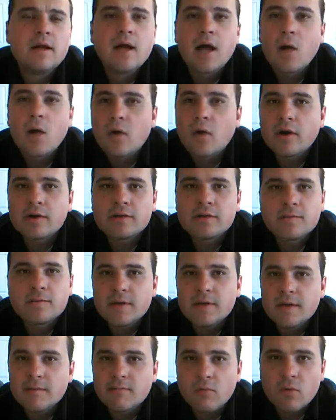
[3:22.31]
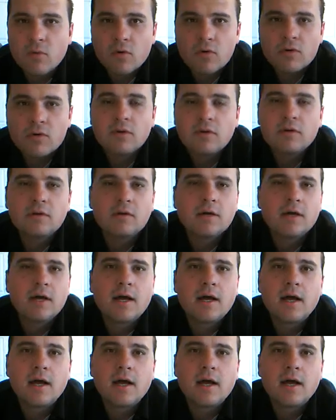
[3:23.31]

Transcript: I want it to be a moral